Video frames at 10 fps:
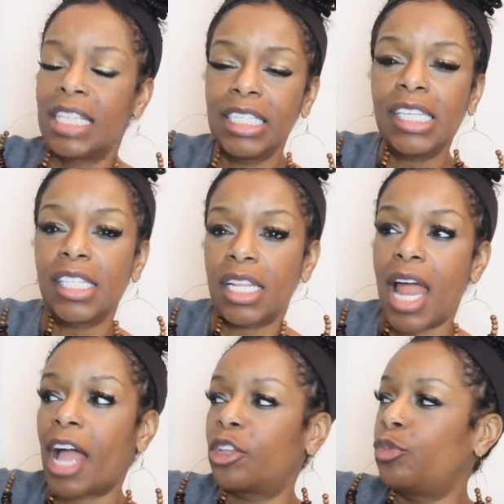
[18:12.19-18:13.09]
This is the
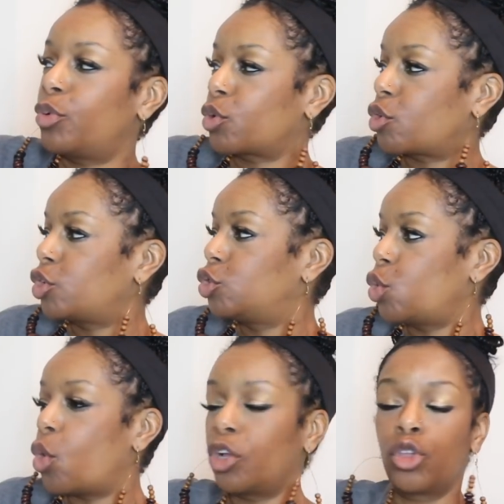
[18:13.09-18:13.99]
lock you put on a
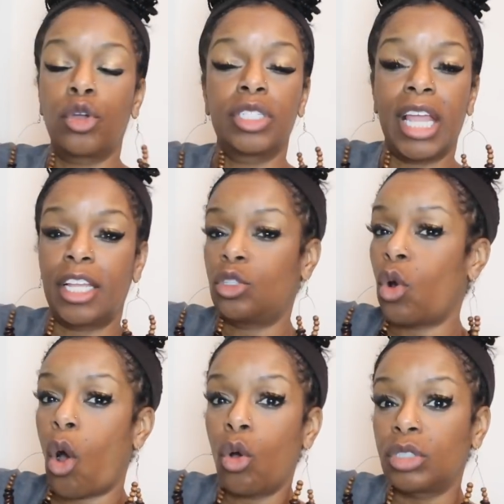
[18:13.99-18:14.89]
door. You could take it
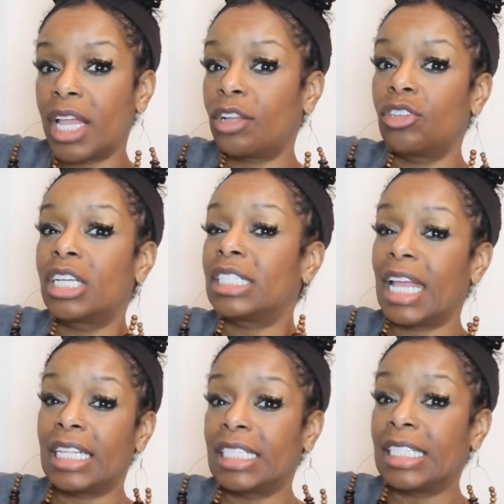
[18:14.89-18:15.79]
to a hotel. You could
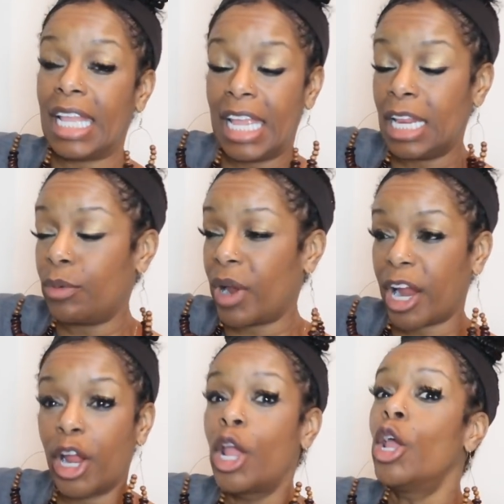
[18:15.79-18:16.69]
take this
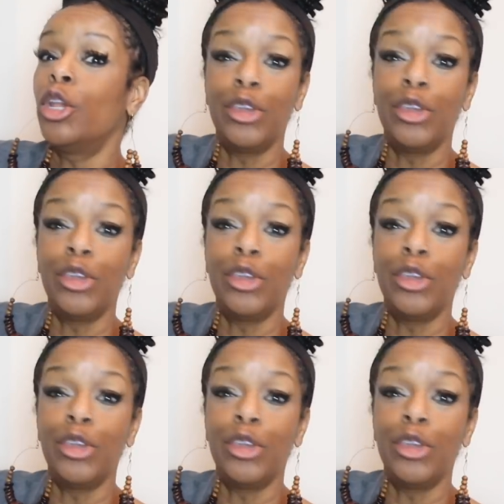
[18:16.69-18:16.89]
anywhere.